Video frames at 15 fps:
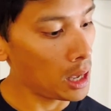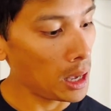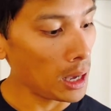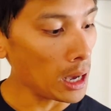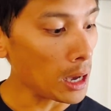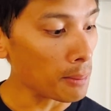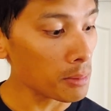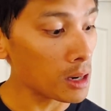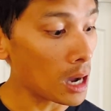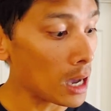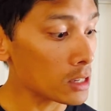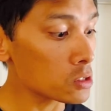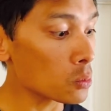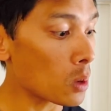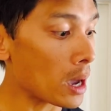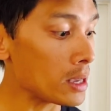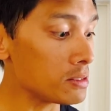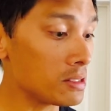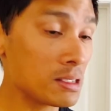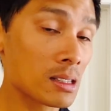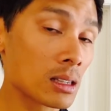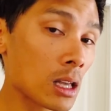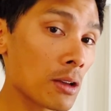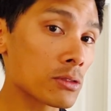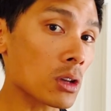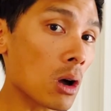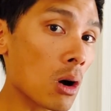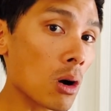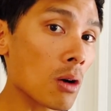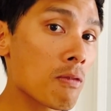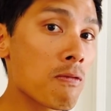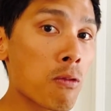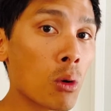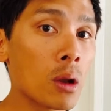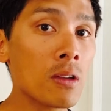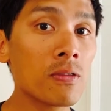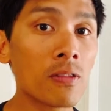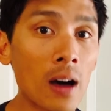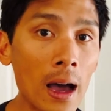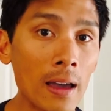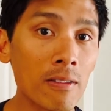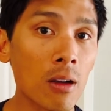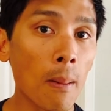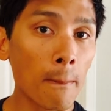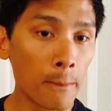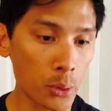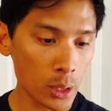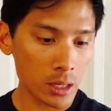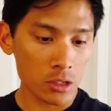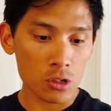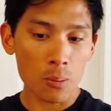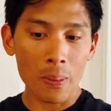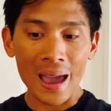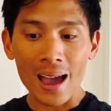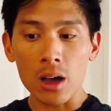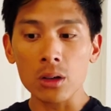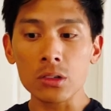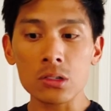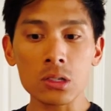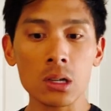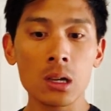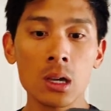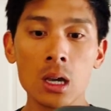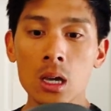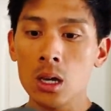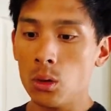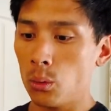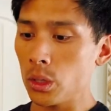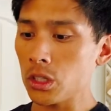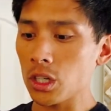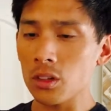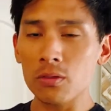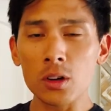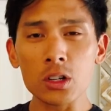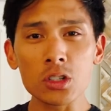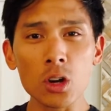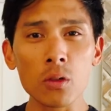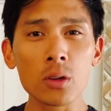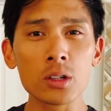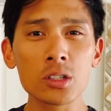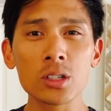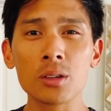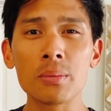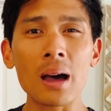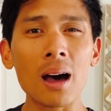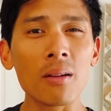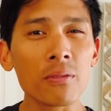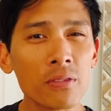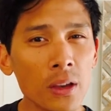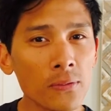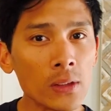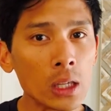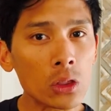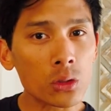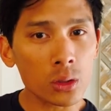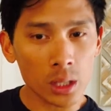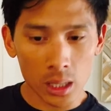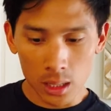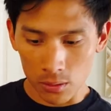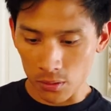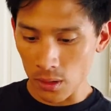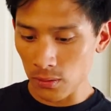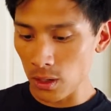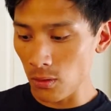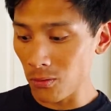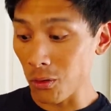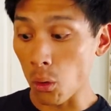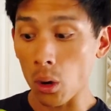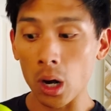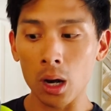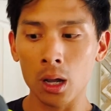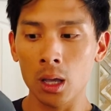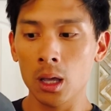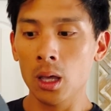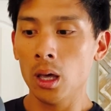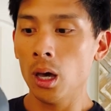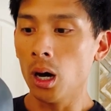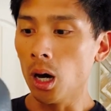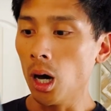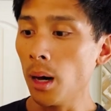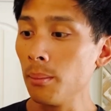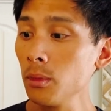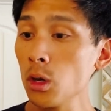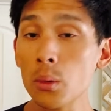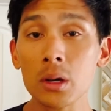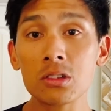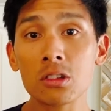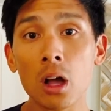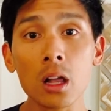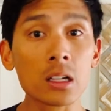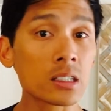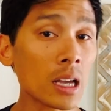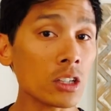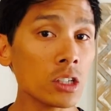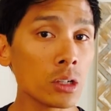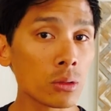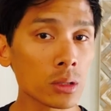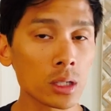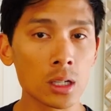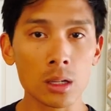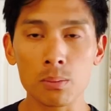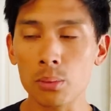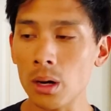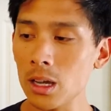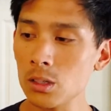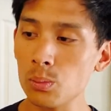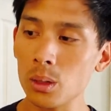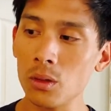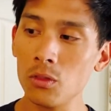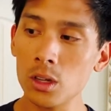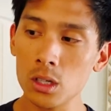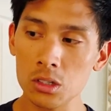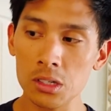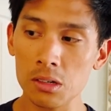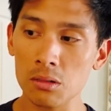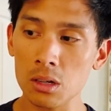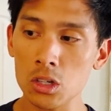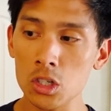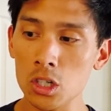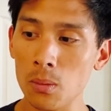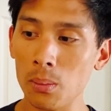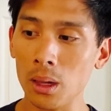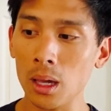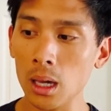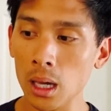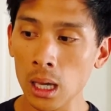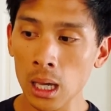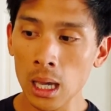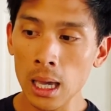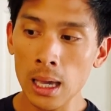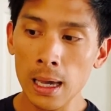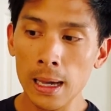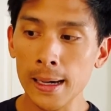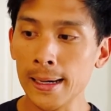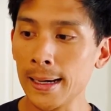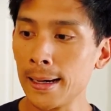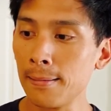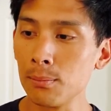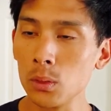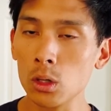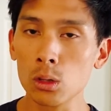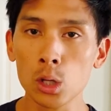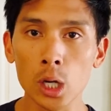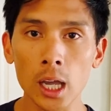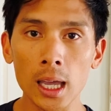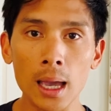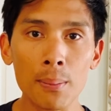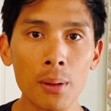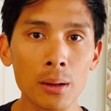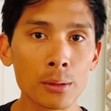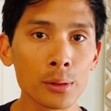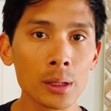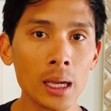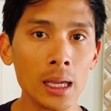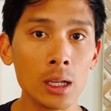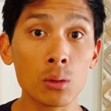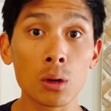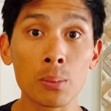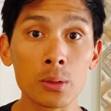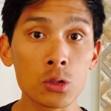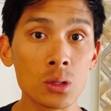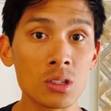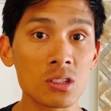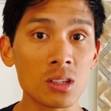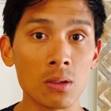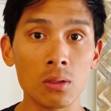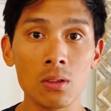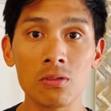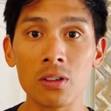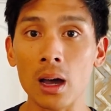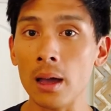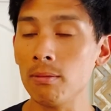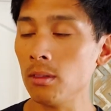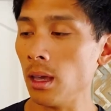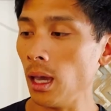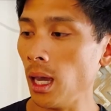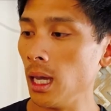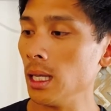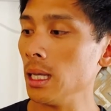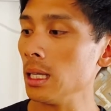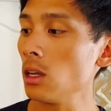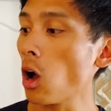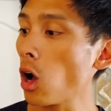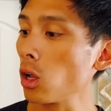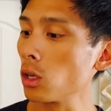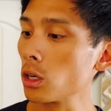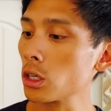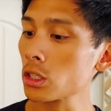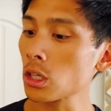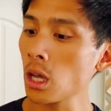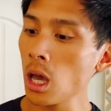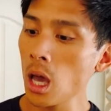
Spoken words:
Cost-wise, these gloves are 45 British pounds, which converts over to about 53 to 54 US dollars. Actually a really good price, but if you consider in shipping, you're looking at probably anywhere between $75 to $80,